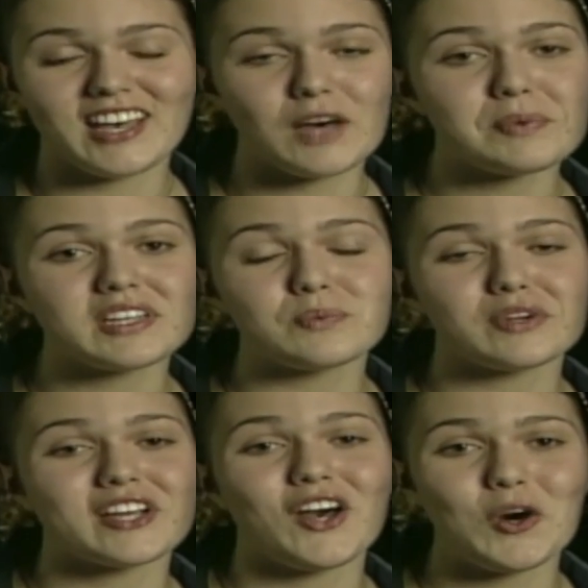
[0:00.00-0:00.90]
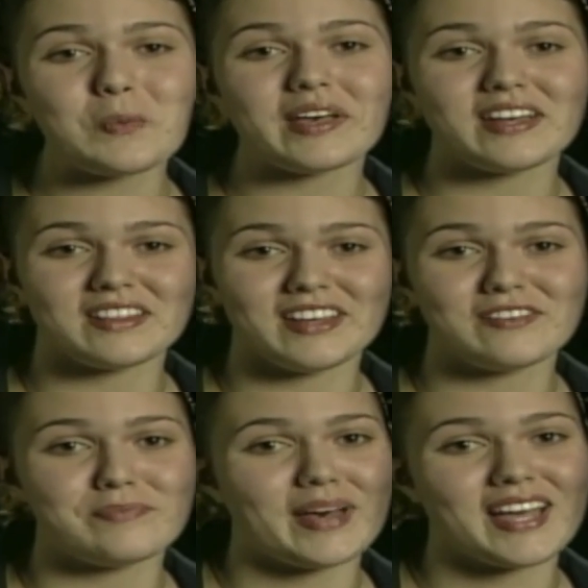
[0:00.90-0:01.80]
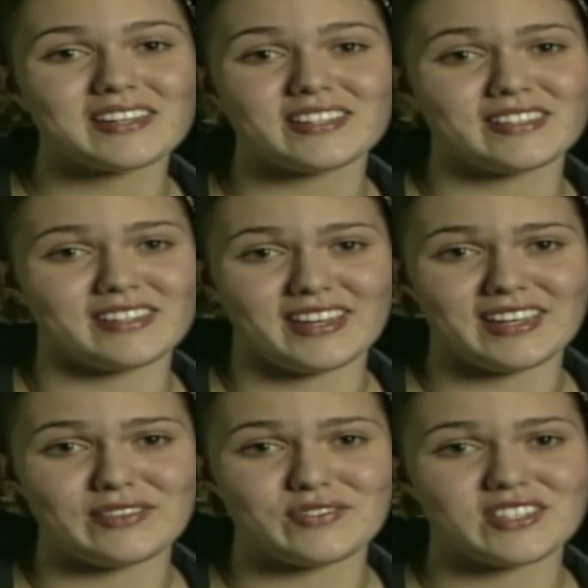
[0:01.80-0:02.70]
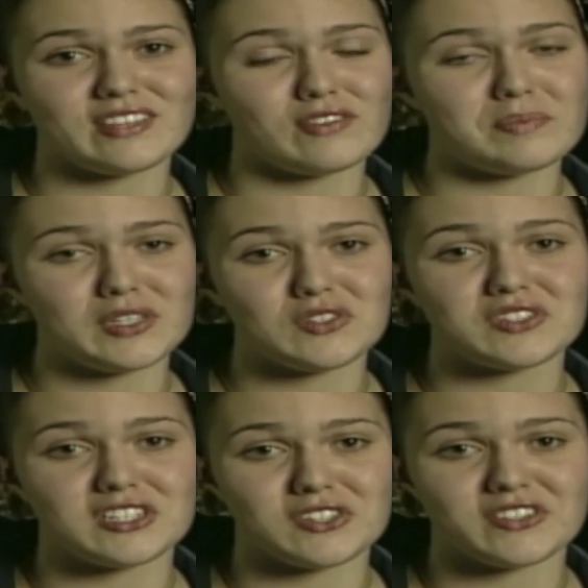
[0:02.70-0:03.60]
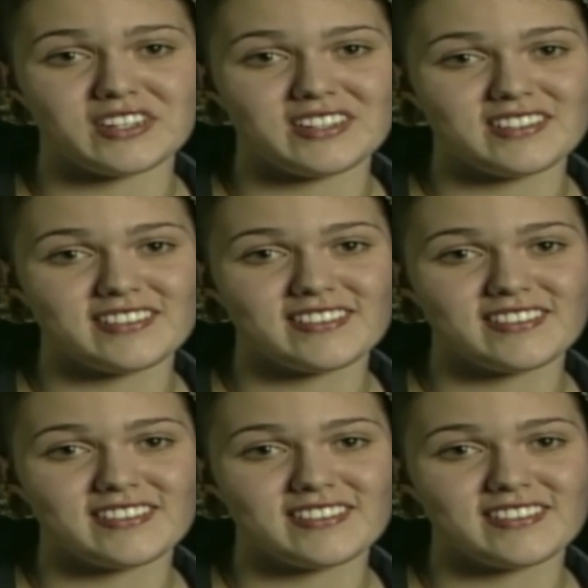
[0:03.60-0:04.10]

helping to bring hope and love back to the lives of abused children.